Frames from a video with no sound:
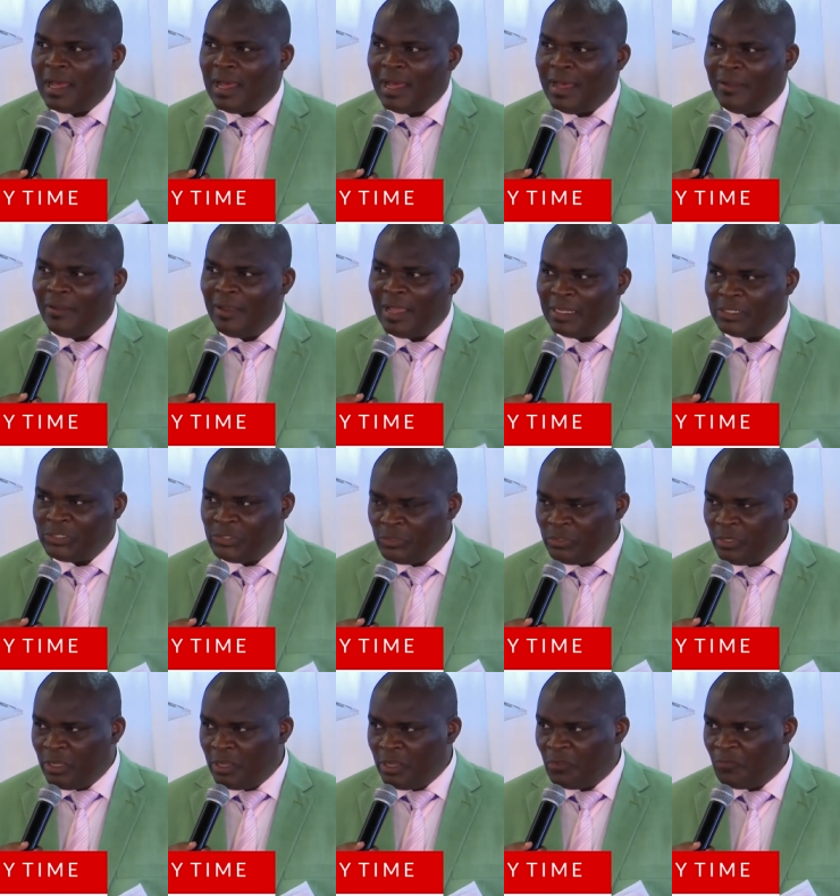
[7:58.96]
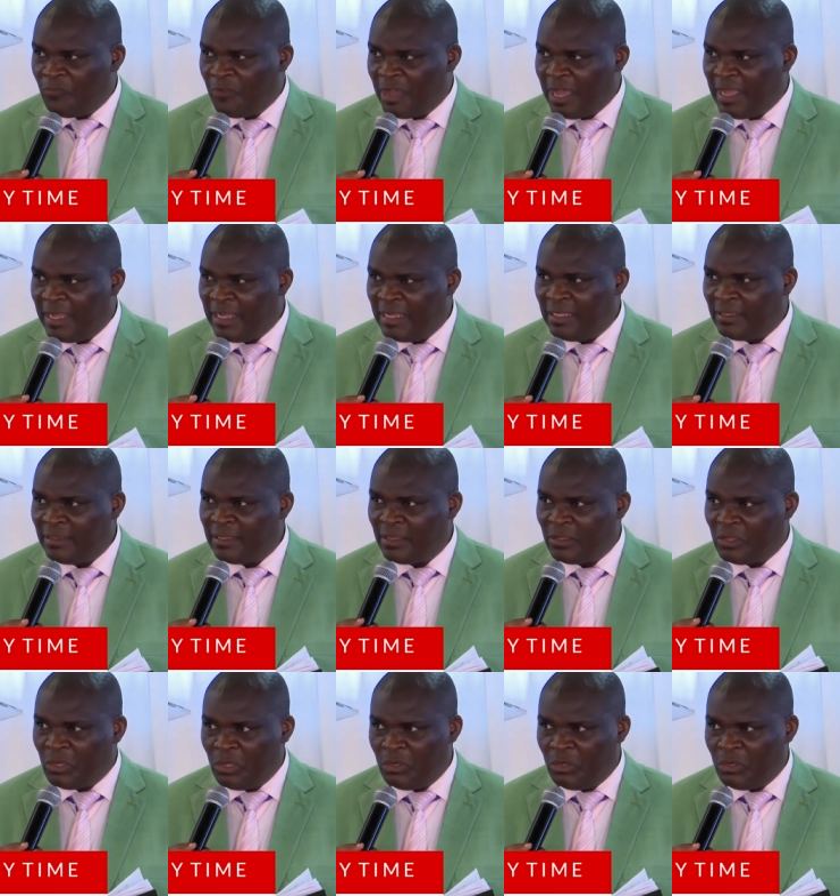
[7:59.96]
I would like to glorify the
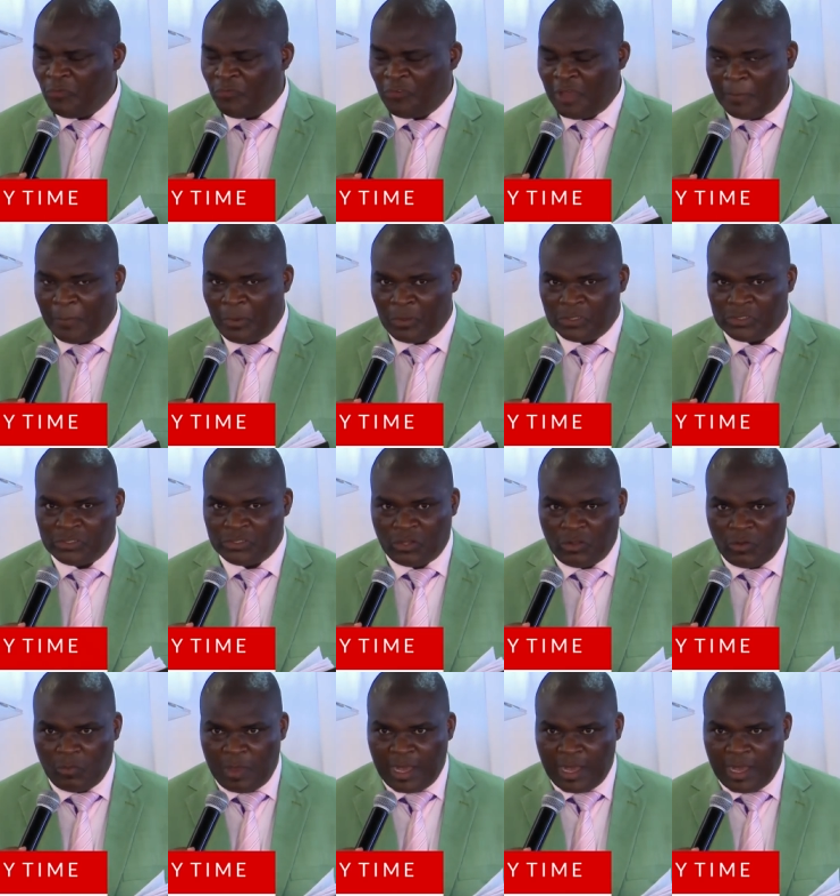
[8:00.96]
God of Apostle